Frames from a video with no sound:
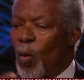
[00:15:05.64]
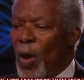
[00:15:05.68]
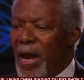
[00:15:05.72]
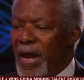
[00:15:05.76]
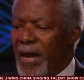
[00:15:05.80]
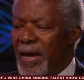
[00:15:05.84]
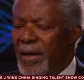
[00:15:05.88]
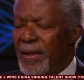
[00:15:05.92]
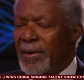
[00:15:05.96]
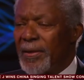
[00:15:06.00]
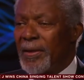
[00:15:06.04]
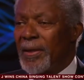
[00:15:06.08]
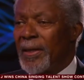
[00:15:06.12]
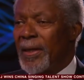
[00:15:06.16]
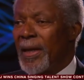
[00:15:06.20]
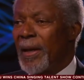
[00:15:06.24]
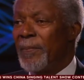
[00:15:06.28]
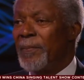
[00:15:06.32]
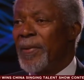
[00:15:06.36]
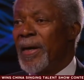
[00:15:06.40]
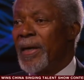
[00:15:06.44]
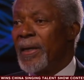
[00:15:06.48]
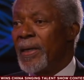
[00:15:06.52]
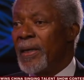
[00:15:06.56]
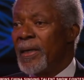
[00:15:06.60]
the way
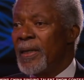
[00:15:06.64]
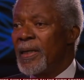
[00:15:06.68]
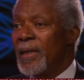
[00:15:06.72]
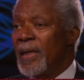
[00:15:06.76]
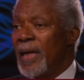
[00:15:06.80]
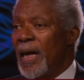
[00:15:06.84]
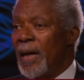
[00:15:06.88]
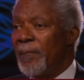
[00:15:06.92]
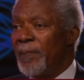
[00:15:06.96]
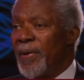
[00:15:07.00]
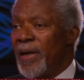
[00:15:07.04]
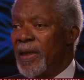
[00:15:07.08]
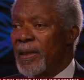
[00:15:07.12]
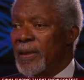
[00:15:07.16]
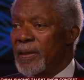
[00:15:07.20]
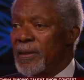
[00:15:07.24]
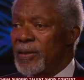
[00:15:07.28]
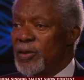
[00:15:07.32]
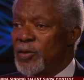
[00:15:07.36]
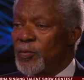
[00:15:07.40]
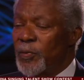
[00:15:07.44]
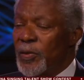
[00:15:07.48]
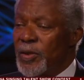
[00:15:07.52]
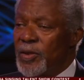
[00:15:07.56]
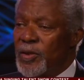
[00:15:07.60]
the
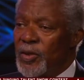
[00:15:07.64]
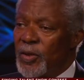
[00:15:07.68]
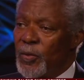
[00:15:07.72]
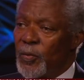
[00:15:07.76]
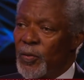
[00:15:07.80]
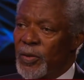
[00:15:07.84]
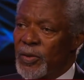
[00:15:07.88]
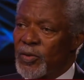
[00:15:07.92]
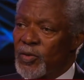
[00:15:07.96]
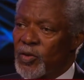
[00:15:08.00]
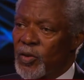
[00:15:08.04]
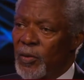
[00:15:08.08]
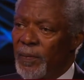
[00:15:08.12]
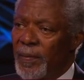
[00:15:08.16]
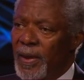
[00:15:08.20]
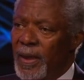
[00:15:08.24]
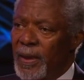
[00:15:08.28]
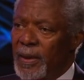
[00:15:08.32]
Americans withdrew in Somalia?